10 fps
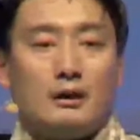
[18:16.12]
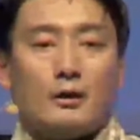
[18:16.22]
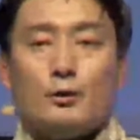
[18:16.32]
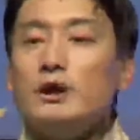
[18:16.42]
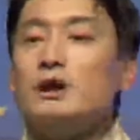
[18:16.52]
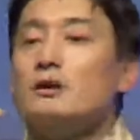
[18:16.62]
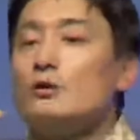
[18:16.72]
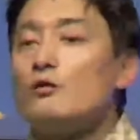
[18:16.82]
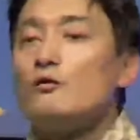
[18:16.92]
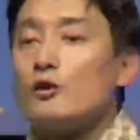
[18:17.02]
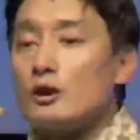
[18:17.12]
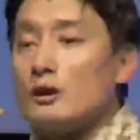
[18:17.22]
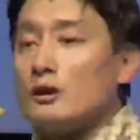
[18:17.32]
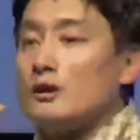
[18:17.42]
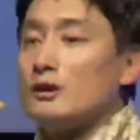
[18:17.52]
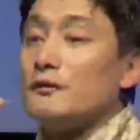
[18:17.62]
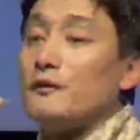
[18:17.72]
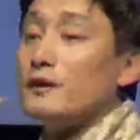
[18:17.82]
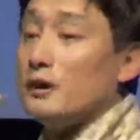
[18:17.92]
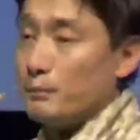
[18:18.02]
we look for a
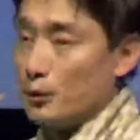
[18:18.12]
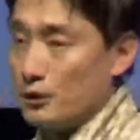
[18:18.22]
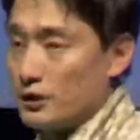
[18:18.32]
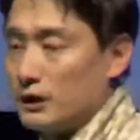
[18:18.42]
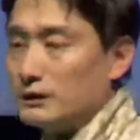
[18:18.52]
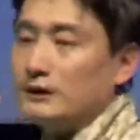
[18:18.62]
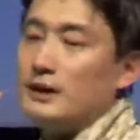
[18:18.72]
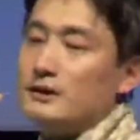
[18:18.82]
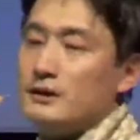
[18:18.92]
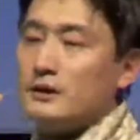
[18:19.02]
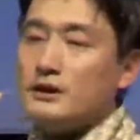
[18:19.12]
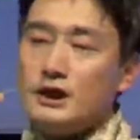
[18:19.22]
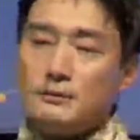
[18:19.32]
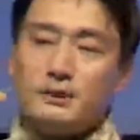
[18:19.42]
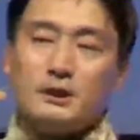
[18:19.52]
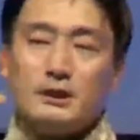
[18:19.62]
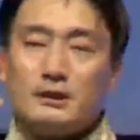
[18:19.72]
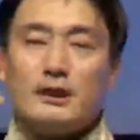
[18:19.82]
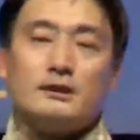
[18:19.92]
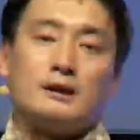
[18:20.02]
different approach other than GDP
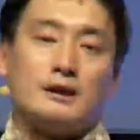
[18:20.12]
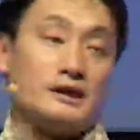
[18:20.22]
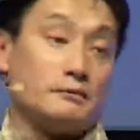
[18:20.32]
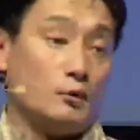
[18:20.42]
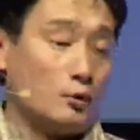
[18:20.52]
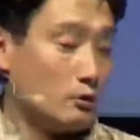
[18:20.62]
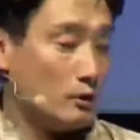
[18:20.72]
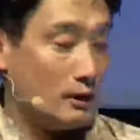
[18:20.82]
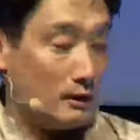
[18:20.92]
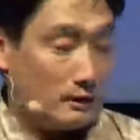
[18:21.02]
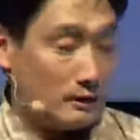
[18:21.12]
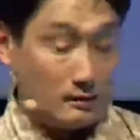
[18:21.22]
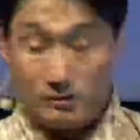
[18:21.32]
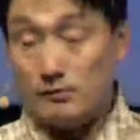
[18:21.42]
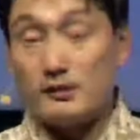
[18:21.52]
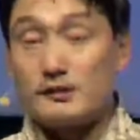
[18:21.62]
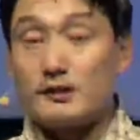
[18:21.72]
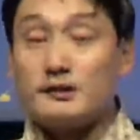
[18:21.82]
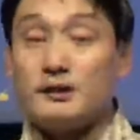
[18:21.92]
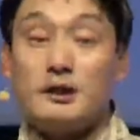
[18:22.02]
that is more
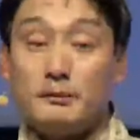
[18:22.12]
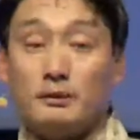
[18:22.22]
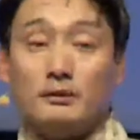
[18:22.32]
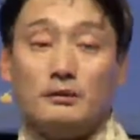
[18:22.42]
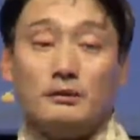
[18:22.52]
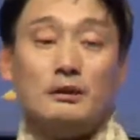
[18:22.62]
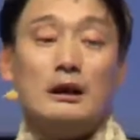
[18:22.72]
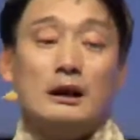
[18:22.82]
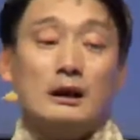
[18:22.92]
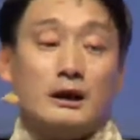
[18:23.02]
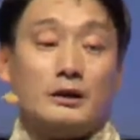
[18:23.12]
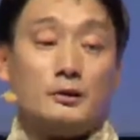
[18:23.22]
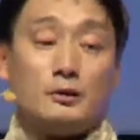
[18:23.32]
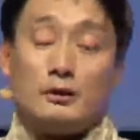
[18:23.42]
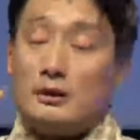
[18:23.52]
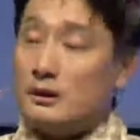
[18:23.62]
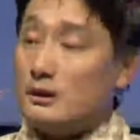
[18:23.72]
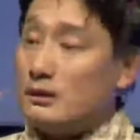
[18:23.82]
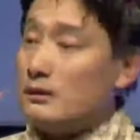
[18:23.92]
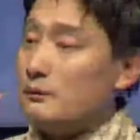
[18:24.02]
sustainable. You
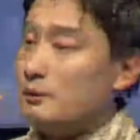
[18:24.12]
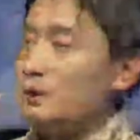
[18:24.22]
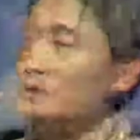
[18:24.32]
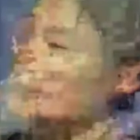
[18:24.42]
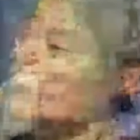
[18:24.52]
know, Bhutan has